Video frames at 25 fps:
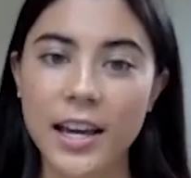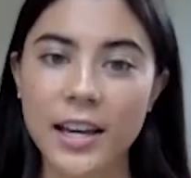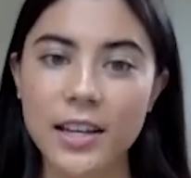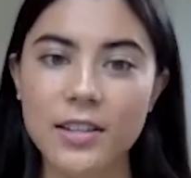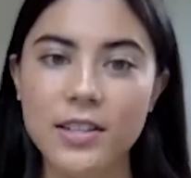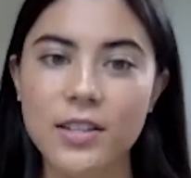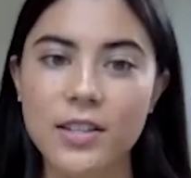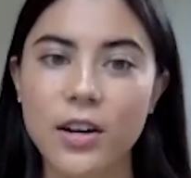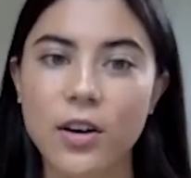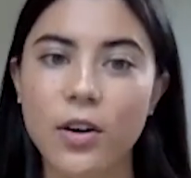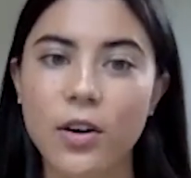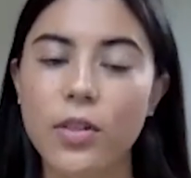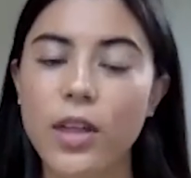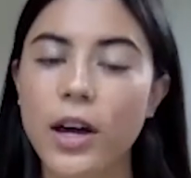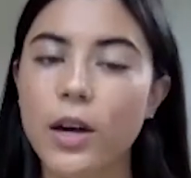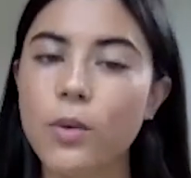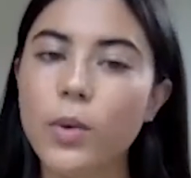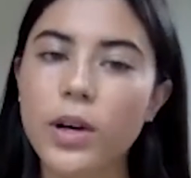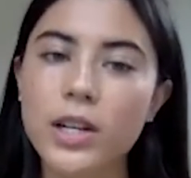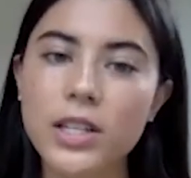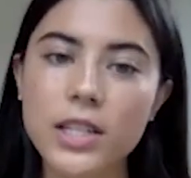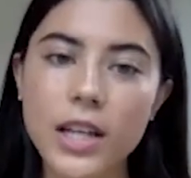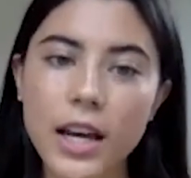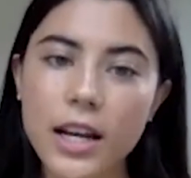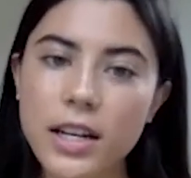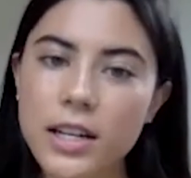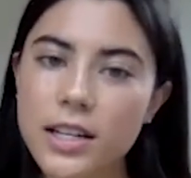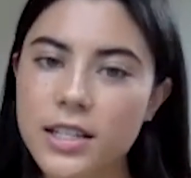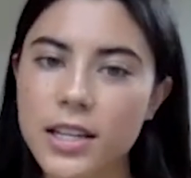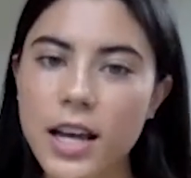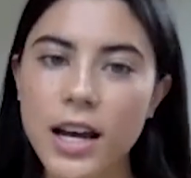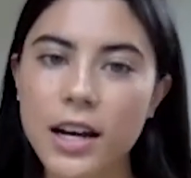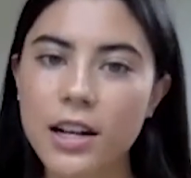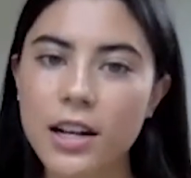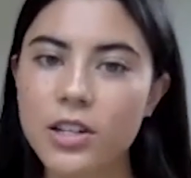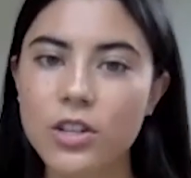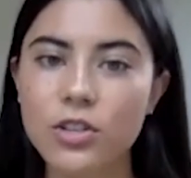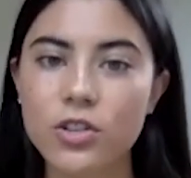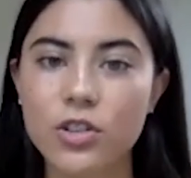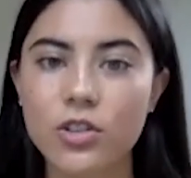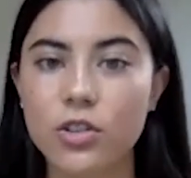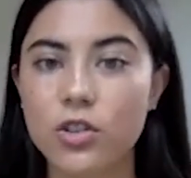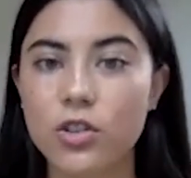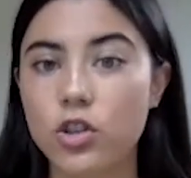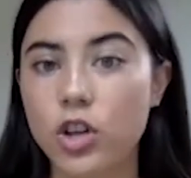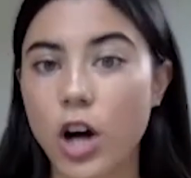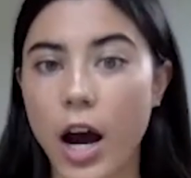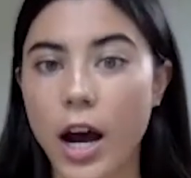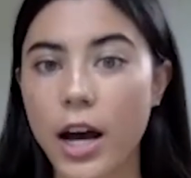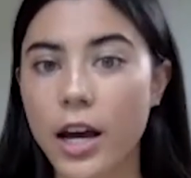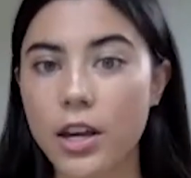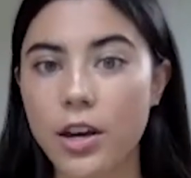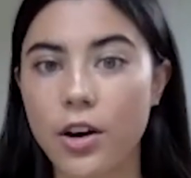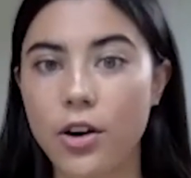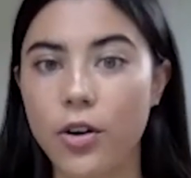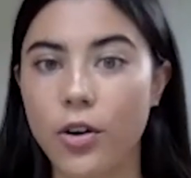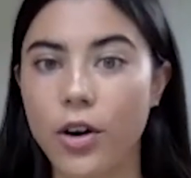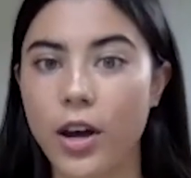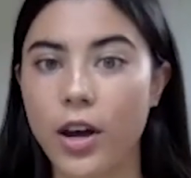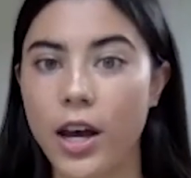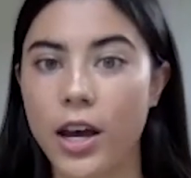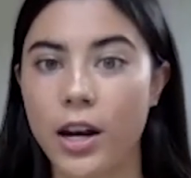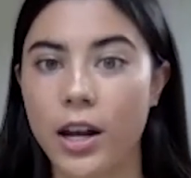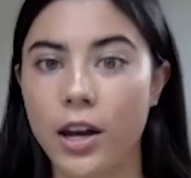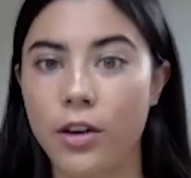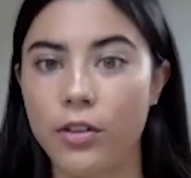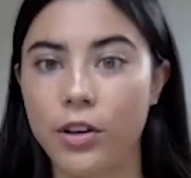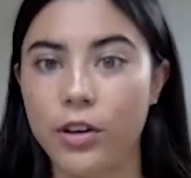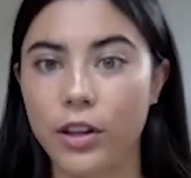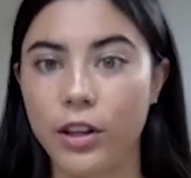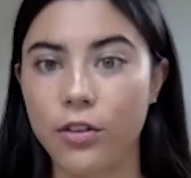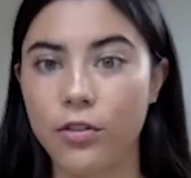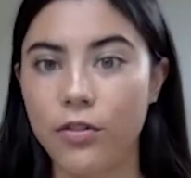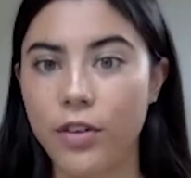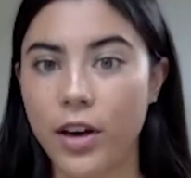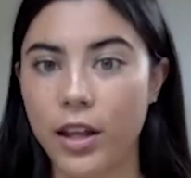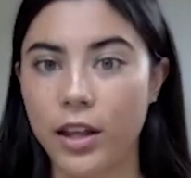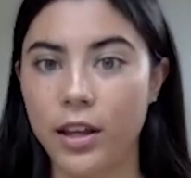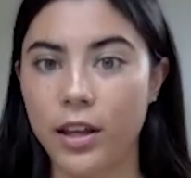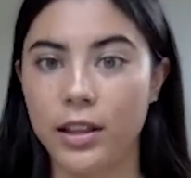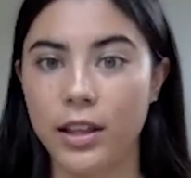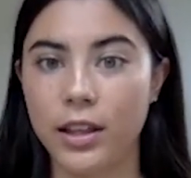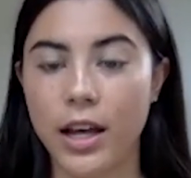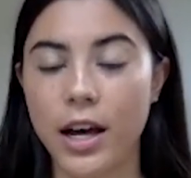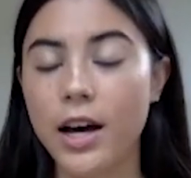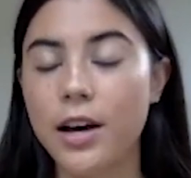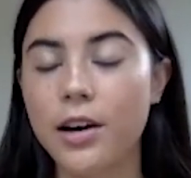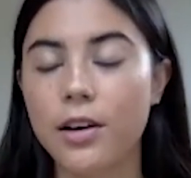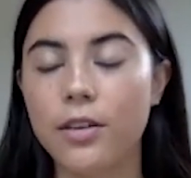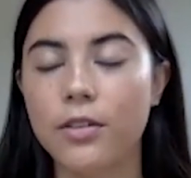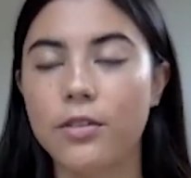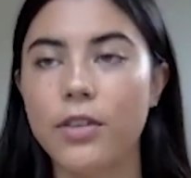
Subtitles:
So then one day I decided to just try yoga, and I really fell in love.